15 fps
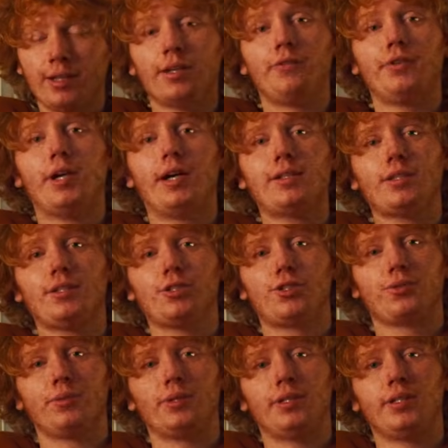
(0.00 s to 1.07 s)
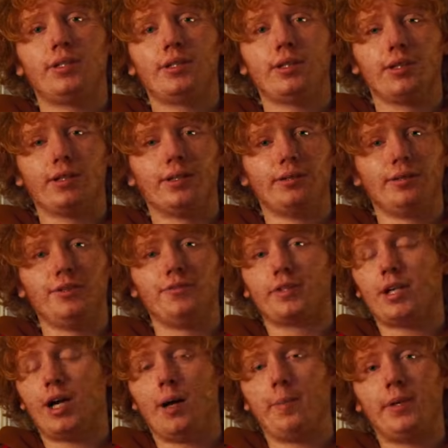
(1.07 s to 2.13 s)
If you guys enjoyed, leave a
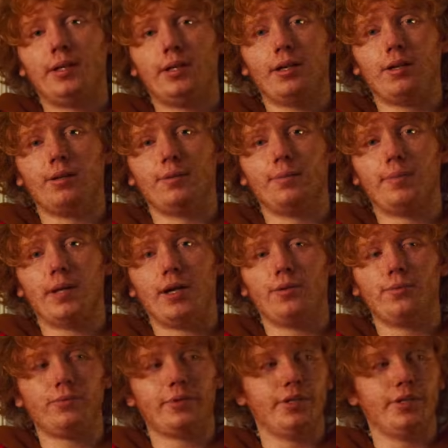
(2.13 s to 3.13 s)
comment about,